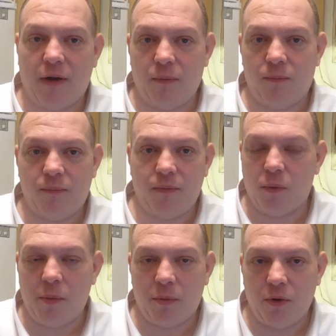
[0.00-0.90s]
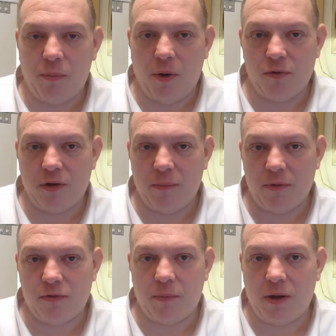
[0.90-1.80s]
I don't remember who posted it, but
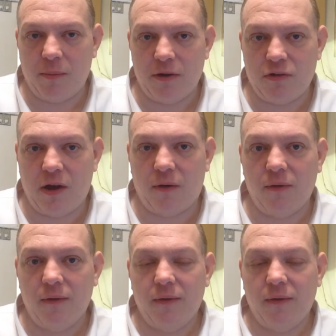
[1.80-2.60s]
somebody on my channel